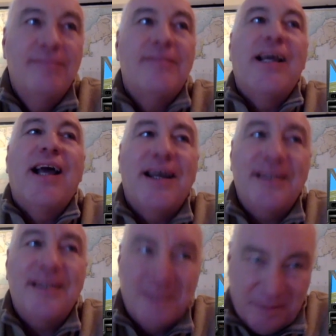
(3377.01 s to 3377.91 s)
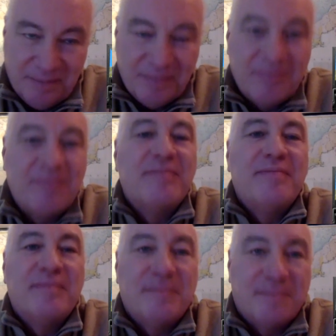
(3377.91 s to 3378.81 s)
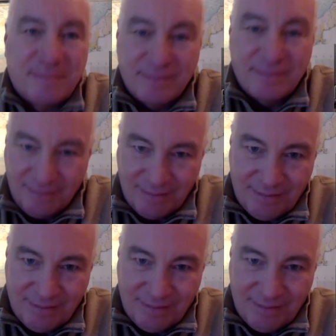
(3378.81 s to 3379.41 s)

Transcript: was like driving for real. You're used to